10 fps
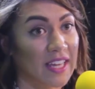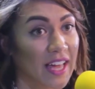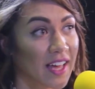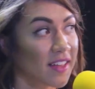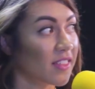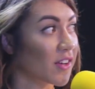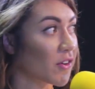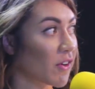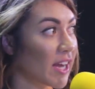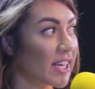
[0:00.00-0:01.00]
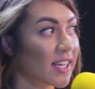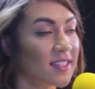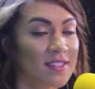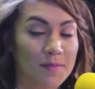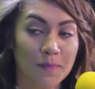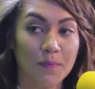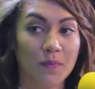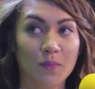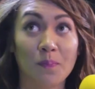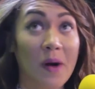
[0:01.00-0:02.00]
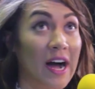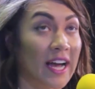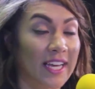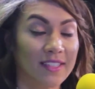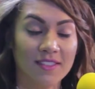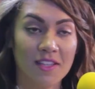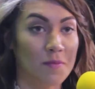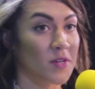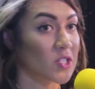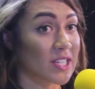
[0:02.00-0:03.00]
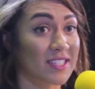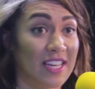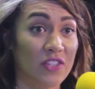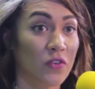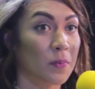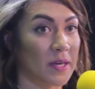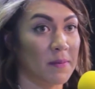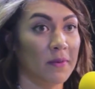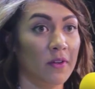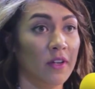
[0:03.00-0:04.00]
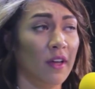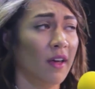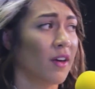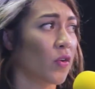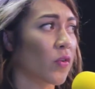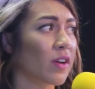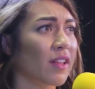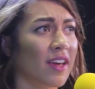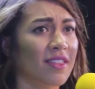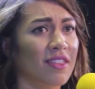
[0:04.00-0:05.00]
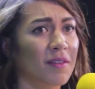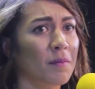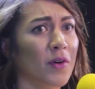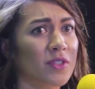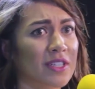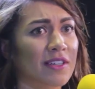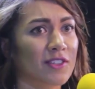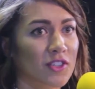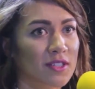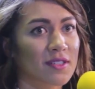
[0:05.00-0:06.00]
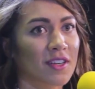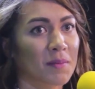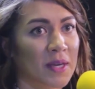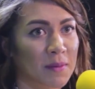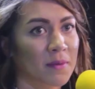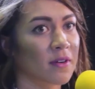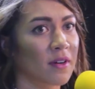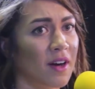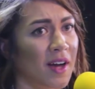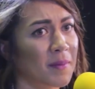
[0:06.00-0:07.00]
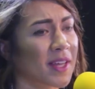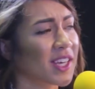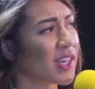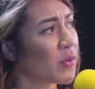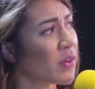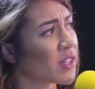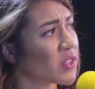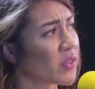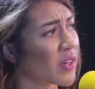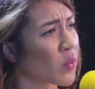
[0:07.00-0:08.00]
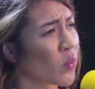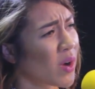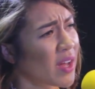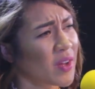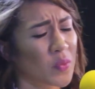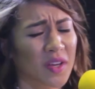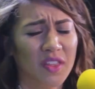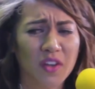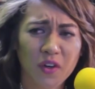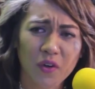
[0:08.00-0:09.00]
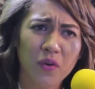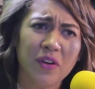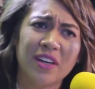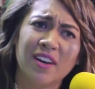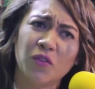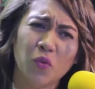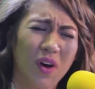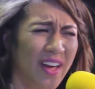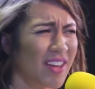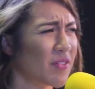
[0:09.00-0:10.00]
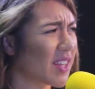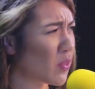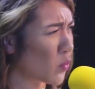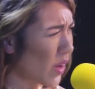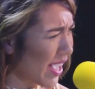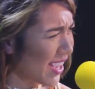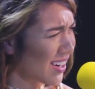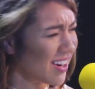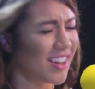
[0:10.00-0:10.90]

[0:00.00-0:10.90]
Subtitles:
Yeah, the greatest minds and the most successful people were like the most interesting people. I'm like, you were doing what with who and what with when?